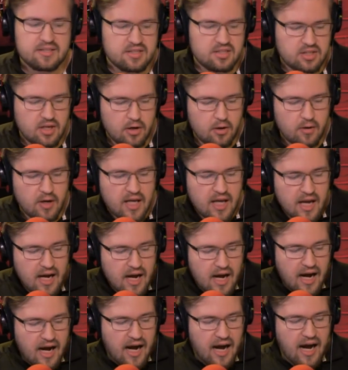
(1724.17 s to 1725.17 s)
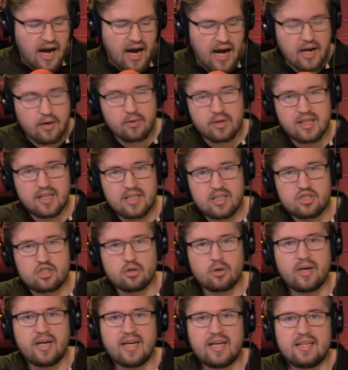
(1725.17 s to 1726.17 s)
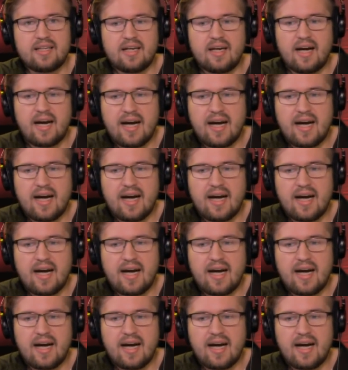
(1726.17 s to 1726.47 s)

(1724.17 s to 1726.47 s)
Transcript: So I really enjoy it.